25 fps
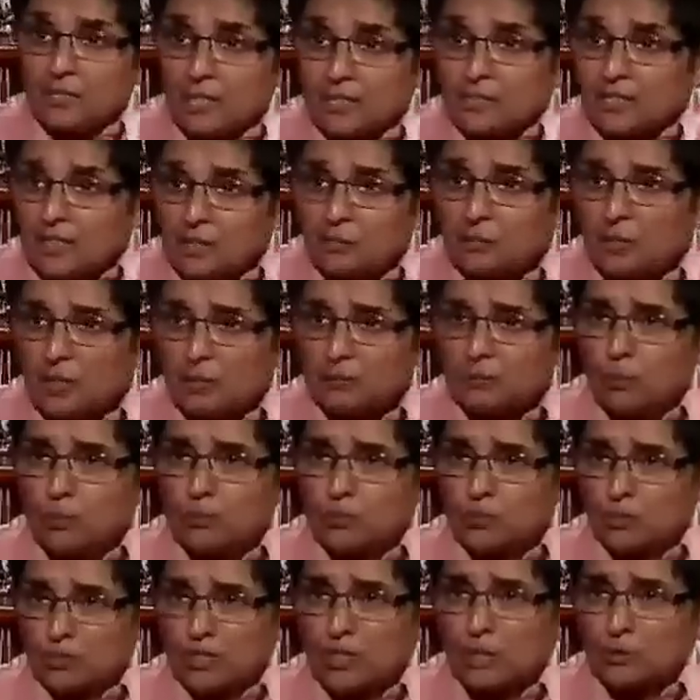nothing
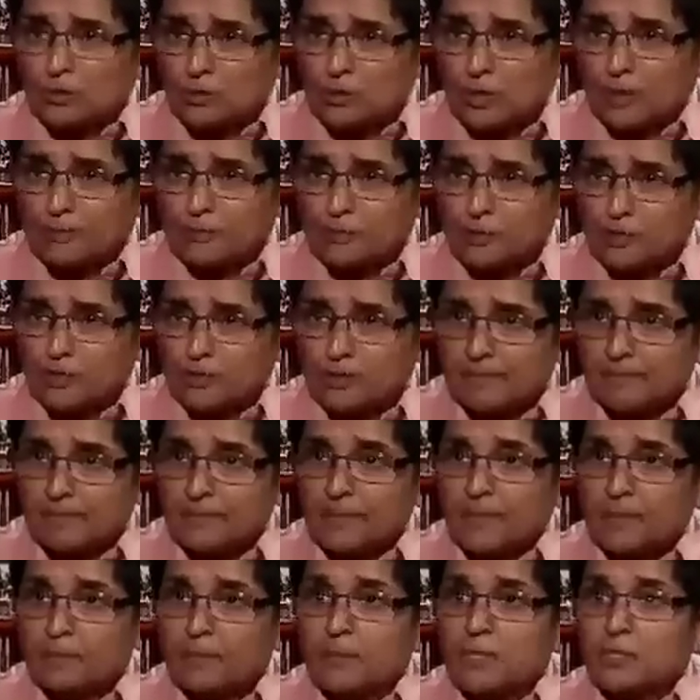moves without corruption?
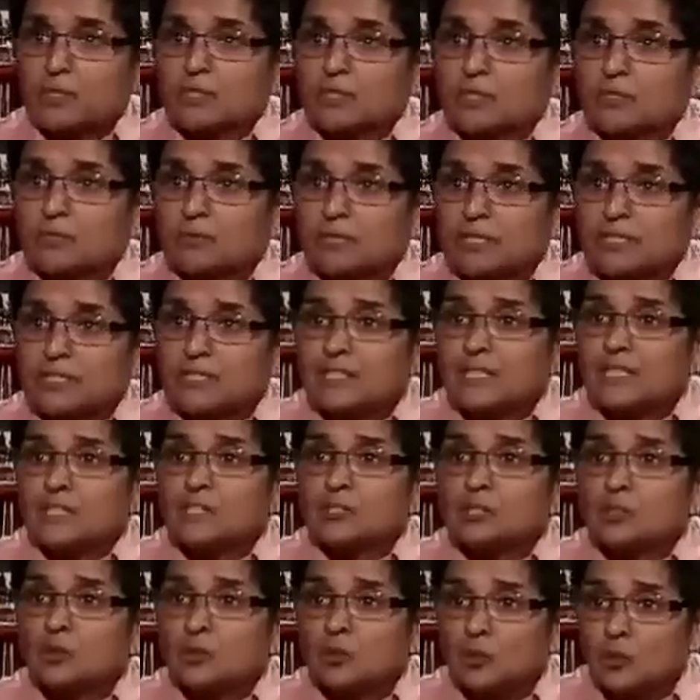Because the risk
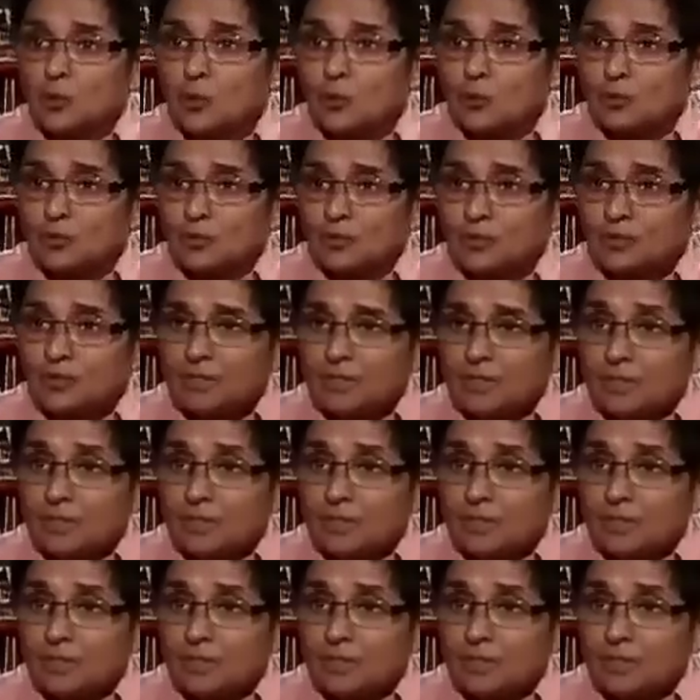is so low.